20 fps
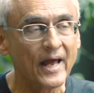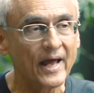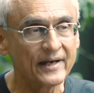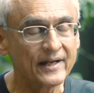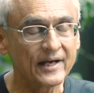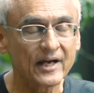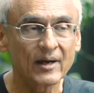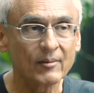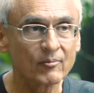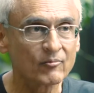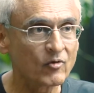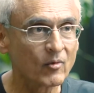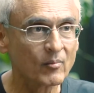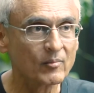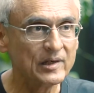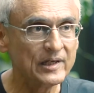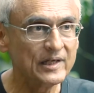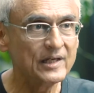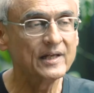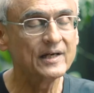and they come
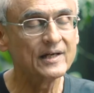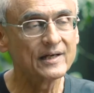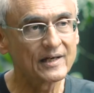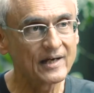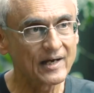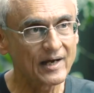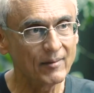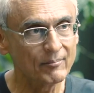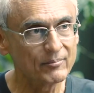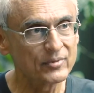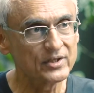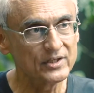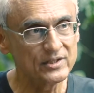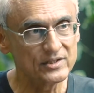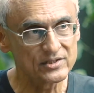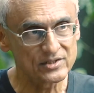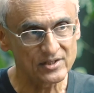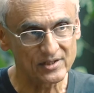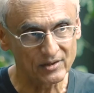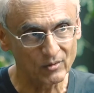from leading
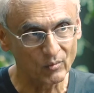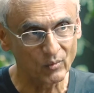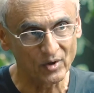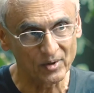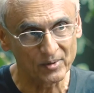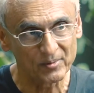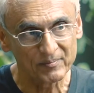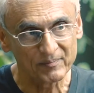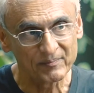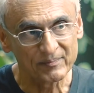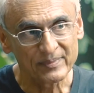companies in the world.